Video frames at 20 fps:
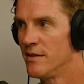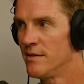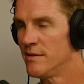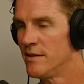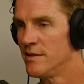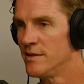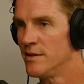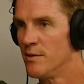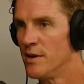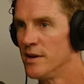
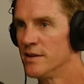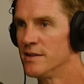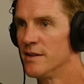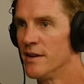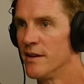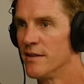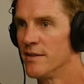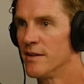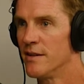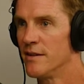situation
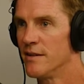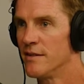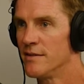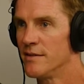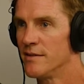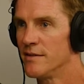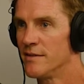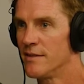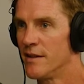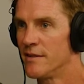out there.
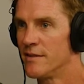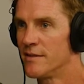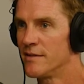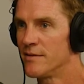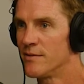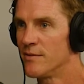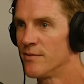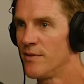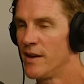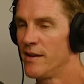That's
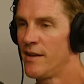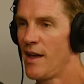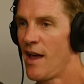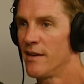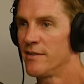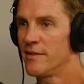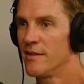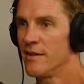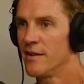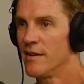
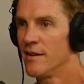fantastic.